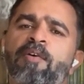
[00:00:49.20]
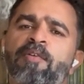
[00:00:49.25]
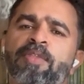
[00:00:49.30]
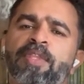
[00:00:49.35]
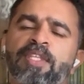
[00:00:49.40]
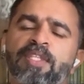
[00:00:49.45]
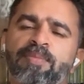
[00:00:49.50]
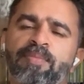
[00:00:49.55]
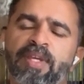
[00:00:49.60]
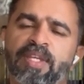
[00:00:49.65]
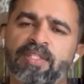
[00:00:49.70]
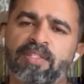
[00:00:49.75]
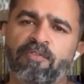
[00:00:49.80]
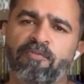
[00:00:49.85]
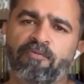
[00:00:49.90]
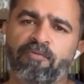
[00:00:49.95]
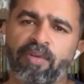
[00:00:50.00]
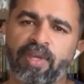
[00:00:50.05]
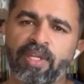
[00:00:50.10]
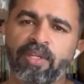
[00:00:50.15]
This makes a
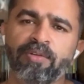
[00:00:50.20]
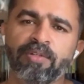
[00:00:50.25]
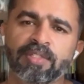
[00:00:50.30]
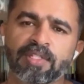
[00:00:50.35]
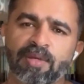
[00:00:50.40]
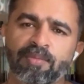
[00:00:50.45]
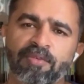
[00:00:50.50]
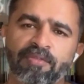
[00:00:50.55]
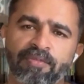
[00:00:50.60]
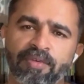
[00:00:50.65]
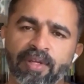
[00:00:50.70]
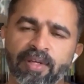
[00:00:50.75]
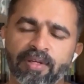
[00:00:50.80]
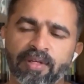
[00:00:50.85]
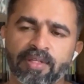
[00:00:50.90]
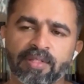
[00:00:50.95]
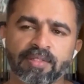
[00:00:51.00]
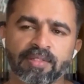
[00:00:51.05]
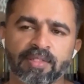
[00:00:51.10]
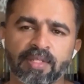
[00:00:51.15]
very good summer
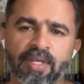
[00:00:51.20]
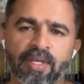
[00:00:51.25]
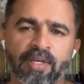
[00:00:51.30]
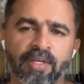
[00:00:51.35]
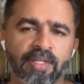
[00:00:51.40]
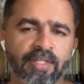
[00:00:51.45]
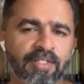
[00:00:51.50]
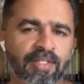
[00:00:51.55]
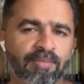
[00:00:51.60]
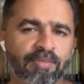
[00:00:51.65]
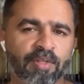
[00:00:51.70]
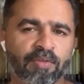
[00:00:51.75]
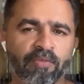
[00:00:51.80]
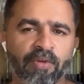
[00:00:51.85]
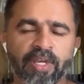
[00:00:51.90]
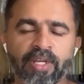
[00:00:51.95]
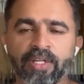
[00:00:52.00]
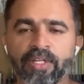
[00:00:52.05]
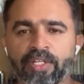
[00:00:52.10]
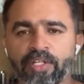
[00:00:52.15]
fragrance. It's something
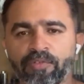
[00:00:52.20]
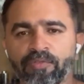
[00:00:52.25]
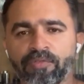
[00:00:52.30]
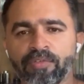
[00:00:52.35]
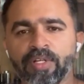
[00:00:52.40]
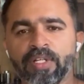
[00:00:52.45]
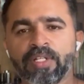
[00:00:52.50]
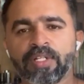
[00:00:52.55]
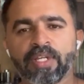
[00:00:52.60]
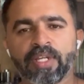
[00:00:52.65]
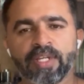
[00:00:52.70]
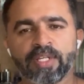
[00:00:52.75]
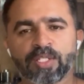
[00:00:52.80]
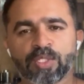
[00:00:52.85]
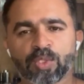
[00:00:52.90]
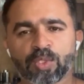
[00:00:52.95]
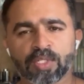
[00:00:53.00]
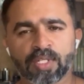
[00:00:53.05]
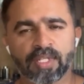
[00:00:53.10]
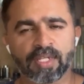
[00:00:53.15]
very different.
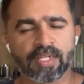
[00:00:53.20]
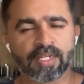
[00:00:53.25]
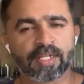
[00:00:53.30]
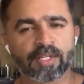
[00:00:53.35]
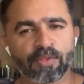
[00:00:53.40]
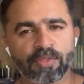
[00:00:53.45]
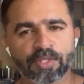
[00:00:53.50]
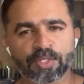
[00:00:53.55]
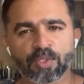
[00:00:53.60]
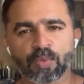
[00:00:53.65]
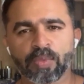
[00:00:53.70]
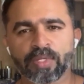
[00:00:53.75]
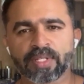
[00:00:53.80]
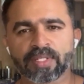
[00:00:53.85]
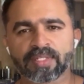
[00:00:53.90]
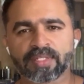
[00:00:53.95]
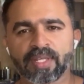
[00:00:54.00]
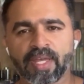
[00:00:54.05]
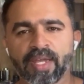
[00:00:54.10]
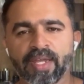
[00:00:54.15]
It's a little on the sweeter
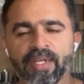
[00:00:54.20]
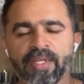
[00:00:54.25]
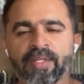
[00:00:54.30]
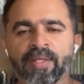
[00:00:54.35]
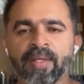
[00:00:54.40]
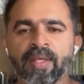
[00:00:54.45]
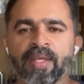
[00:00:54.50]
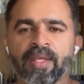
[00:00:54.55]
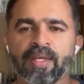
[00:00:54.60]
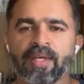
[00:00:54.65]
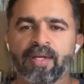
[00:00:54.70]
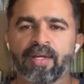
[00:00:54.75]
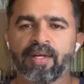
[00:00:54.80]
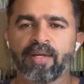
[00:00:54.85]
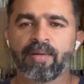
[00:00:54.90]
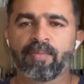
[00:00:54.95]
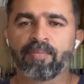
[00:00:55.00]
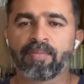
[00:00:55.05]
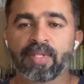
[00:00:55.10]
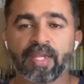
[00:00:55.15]
side.
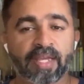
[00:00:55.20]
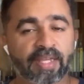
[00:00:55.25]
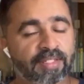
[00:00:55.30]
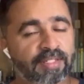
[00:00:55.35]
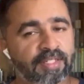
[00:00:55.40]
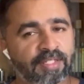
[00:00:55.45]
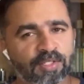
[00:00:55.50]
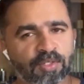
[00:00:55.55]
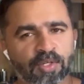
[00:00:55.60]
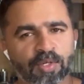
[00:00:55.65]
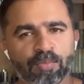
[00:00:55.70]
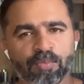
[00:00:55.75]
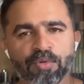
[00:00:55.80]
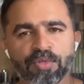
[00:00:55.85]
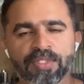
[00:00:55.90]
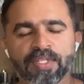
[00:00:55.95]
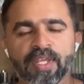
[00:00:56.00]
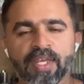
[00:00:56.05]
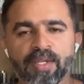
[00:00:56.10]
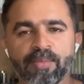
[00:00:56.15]
Like I said, it's got a
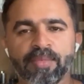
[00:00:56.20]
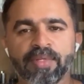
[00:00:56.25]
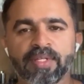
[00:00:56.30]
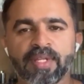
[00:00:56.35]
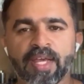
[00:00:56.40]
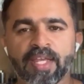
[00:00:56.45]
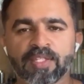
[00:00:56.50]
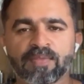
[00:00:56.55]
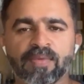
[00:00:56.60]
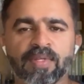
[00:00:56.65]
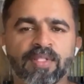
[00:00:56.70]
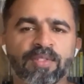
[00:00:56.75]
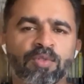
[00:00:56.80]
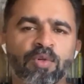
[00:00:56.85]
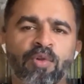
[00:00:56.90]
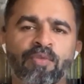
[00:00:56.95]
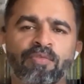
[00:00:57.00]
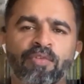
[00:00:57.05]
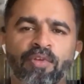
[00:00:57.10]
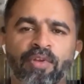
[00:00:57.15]
boozy element as well.
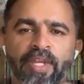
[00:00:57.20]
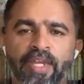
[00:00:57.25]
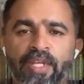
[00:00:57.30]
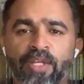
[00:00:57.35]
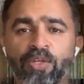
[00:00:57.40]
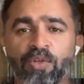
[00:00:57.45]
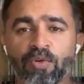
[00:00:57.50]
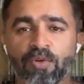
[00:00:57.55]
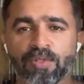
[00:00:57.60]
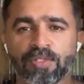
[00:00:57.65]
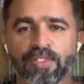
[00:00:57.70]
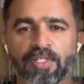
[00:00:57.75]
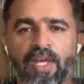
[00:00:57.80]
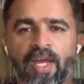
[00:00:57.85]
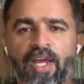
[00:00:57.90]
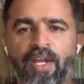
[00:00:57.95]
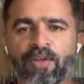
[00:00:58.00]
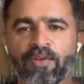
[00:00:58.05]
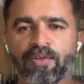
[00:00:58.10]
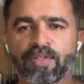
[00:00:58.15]
So if you're indoors
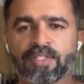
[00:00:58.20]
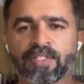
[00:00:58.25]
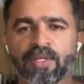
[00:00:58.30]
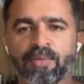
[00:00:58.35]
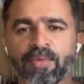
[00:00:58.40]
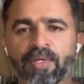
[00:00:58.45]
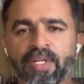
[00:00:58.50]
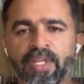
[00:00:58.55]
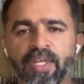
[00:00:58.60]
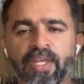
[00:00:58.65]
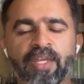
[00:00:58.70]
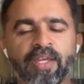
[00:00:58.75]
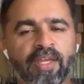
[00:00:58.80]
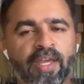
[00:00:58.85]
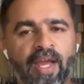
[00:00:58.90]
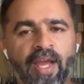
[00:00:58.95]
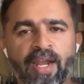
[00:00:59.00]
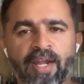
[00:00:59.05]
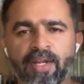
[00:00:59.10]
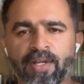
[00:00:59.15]
and on a summer day
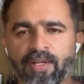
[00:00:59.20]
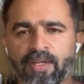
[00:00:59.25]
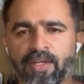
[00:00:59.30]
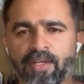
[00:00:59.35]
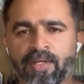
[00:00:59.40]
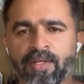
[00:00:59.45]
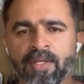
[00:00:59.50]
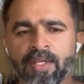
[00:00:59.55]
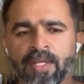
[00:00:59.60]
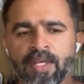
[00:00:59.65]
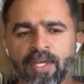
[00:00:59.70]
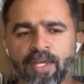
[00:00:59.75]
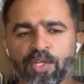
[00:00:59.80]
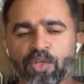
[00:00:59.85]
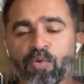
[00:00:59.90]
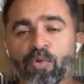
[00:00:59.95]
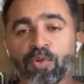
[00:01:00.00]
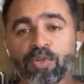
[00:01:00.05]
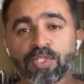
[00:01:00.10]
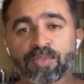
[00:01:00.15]
and
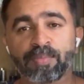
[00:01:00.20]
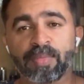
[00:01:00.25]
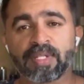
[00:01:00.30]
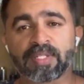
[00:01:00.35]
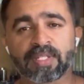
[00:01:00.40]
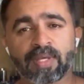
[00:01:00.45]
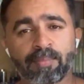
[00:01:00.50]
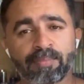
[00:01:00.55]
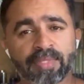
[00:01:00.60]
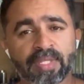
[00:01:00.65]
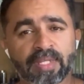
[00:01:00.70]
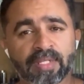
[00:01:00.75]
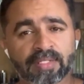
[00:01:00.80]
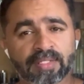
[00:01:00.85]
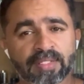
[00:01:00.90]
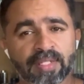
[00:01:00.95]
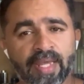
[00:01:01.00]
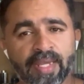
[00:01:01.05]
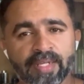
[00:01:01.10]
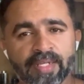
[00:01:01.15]
you want to smell something
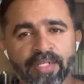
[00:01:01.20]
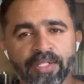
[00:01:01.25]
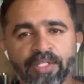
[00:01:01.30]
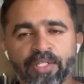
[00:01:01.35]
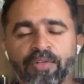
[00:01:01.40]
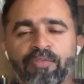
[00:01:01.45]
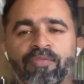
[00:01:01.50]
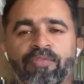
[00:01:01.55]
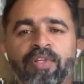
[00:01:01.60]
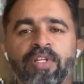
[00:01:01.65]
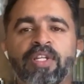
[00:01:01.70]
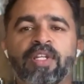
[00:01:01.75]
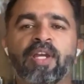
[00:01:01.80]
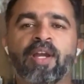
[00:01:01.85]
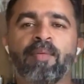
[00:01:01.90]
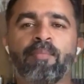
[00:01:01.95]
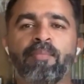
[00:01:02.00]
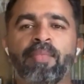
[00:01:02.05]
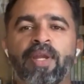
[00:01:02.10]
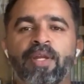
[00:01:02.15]
slightly different
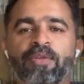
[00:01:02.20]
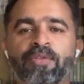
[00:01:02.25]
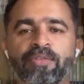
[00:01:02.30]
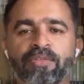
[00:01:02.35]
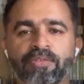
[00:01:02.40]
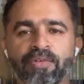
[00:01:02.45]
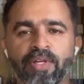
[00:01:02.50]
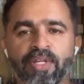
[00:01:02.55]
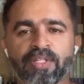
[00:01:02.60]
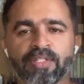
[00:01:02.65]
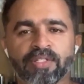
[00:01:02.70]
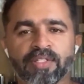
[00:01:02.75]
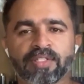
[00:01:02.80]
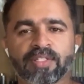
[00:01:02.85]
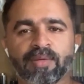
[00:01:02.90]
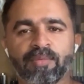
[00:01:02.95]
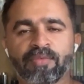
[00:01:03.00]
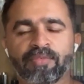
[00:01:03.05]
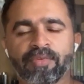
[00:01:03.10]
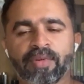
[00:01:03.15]
compared to the traditional
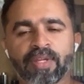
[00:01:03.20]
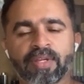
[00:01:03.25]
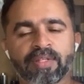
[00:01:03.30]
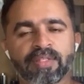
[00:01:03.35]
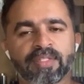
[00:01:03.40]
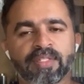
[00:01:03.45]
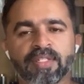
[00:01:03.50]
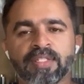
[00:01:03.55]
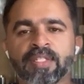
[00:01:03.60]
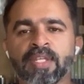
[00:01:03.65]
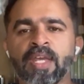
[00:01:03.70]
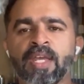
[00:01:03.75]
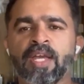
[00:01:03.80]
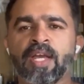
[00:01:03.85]
summer fragrances,